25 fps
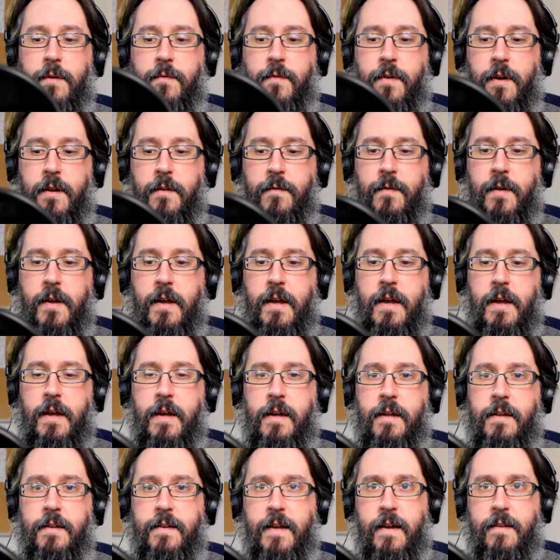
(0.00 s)
of kind of
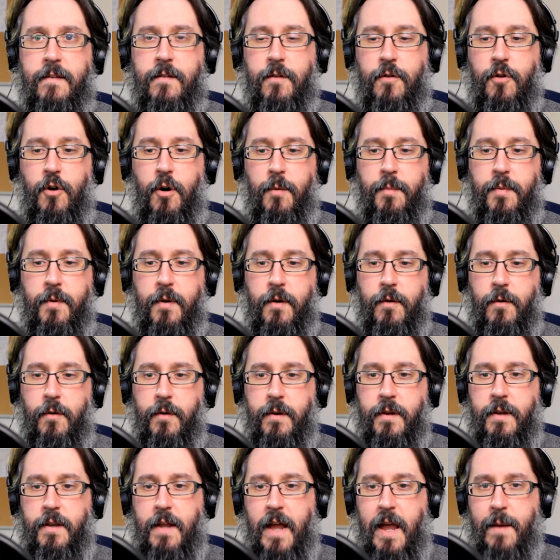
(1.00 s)
desktop or
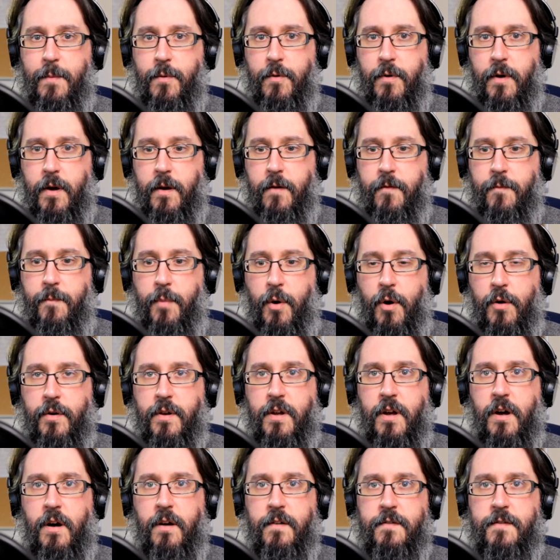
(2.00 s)
table kind of
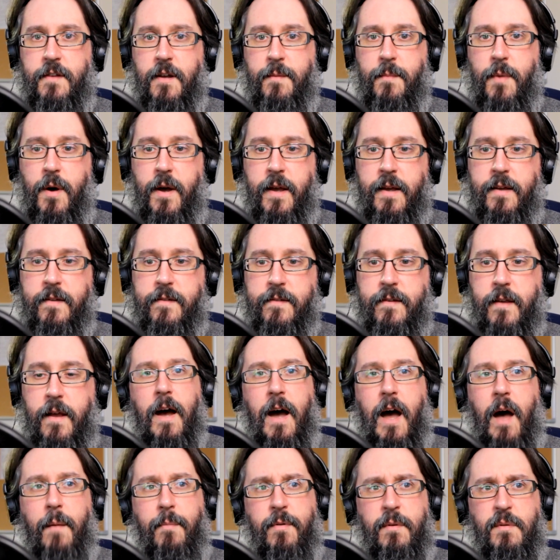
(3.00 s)
podcasting mics.
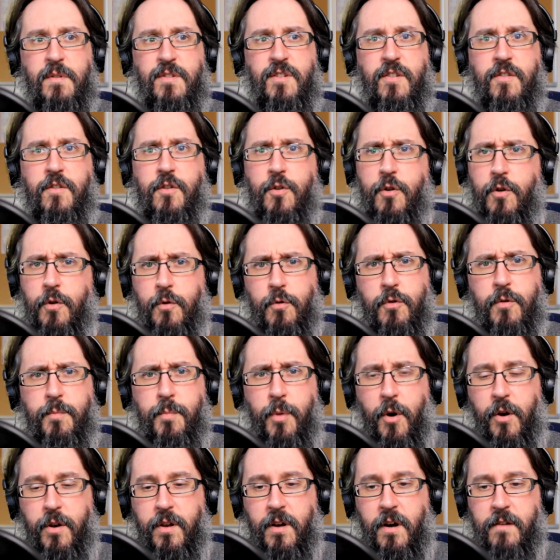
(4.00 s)
I pretty much just googled
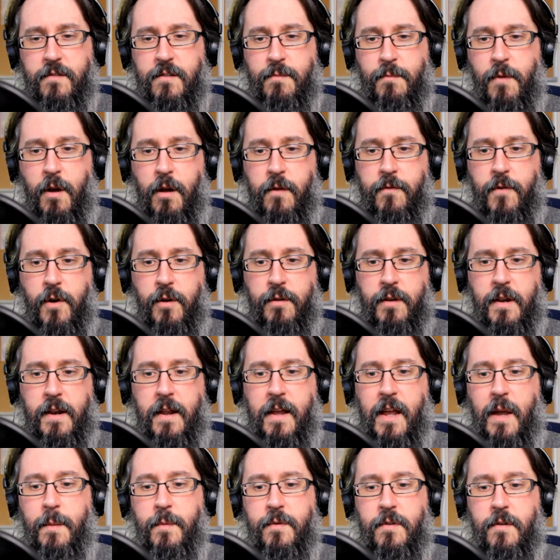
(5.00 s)
podcasting microphone and it
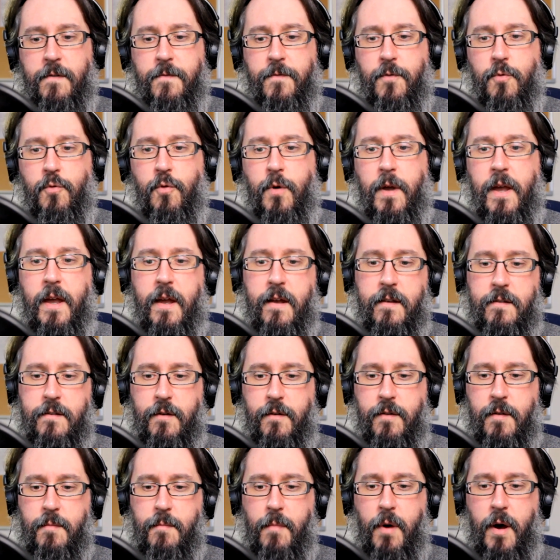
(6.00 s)
came as a full kit.
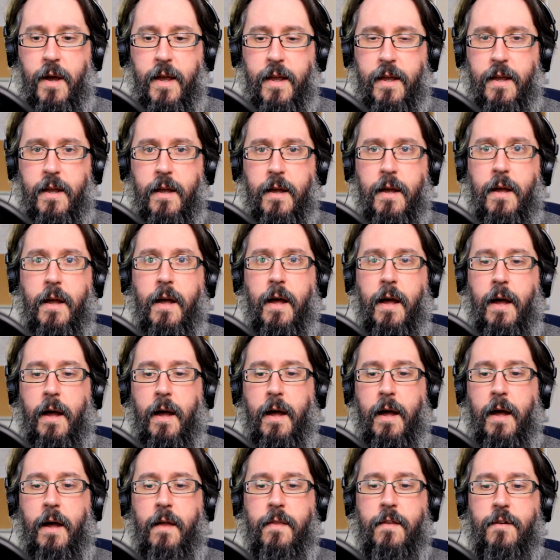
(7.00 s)
So the mic,
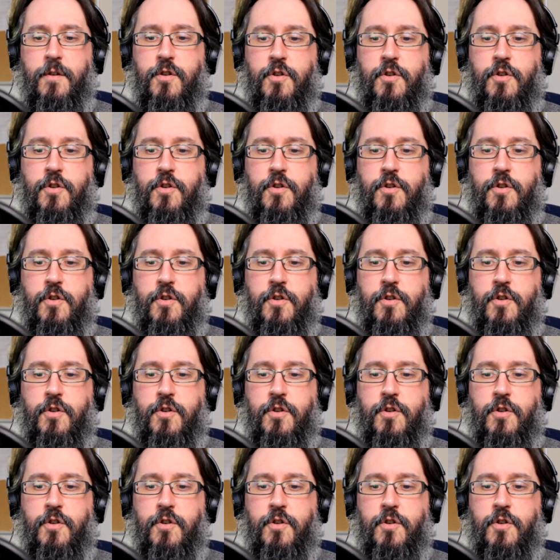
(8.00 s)
the